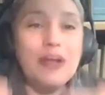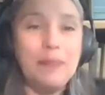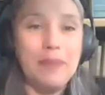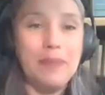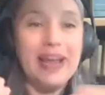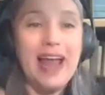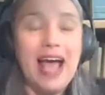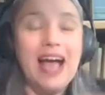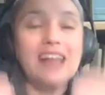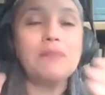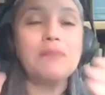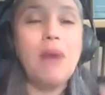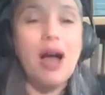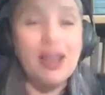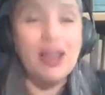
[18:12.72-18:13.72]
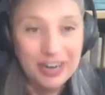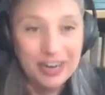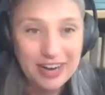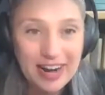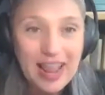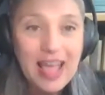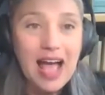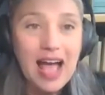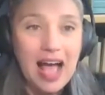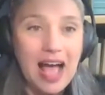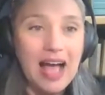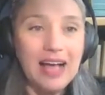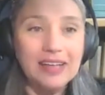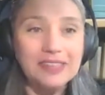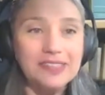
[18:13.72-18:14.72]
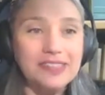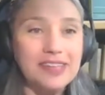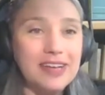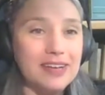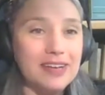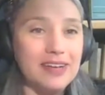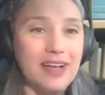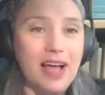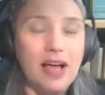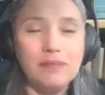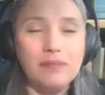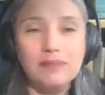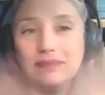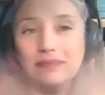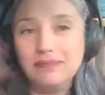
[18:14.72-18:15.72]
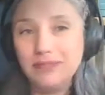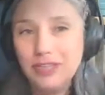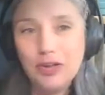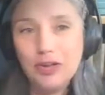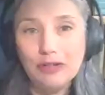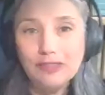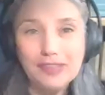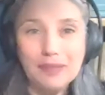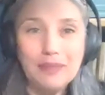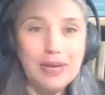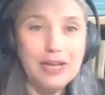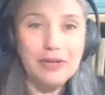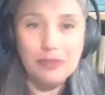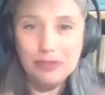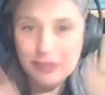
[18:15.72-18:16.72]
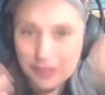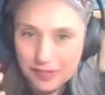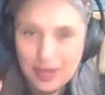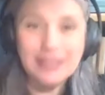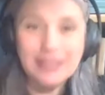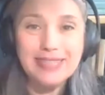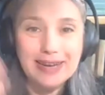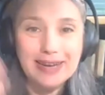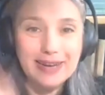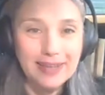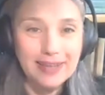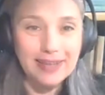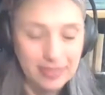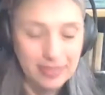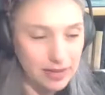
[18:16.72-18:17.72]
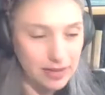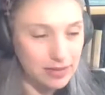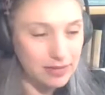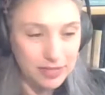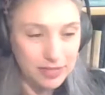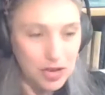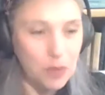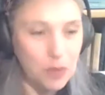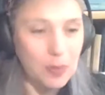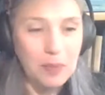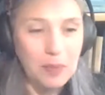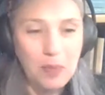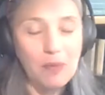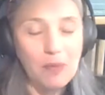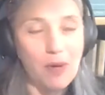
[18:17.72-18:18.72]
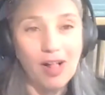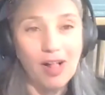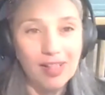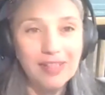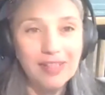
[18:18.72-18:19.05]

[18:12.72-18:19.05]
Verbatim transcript: bit as modern as um, you know somebody who's attending the the Yom Kippur Ball.